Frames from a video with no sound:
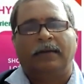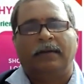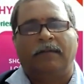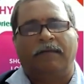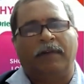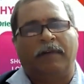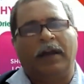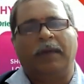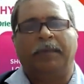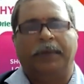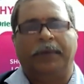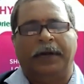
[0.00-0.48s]

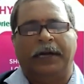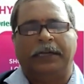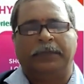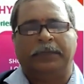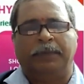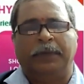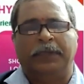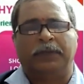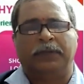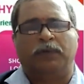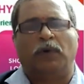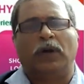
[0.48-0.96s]
5 minutes
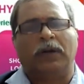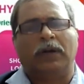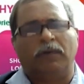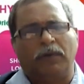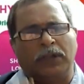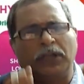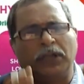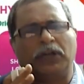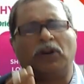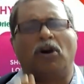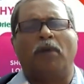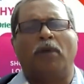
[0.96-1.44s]
means whatever
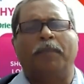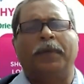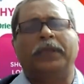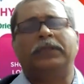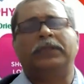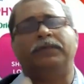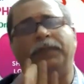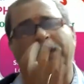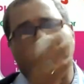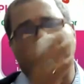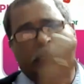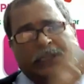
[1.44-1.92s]
the
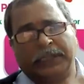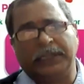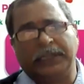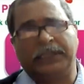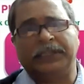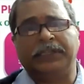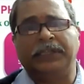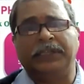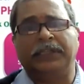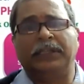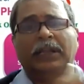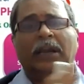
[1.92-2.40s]
topics we
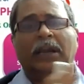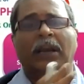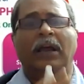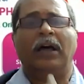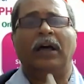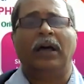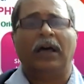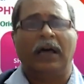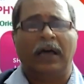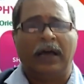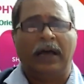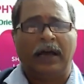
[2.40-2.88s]
discussed in
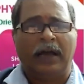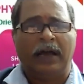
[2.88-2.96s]
the